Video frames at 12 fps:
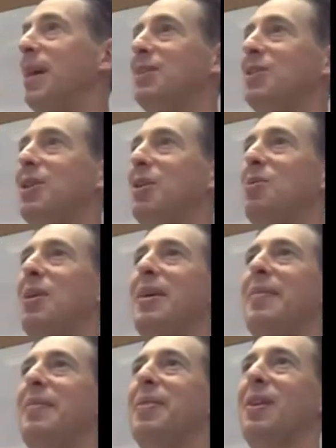And so
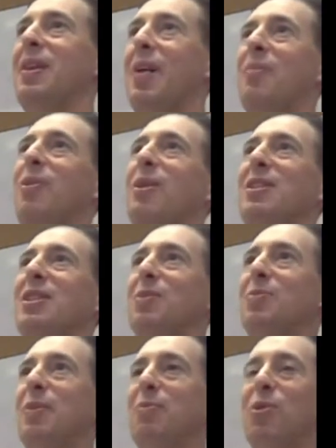the library
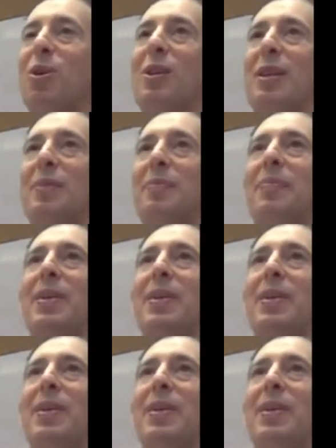system in Brooklyn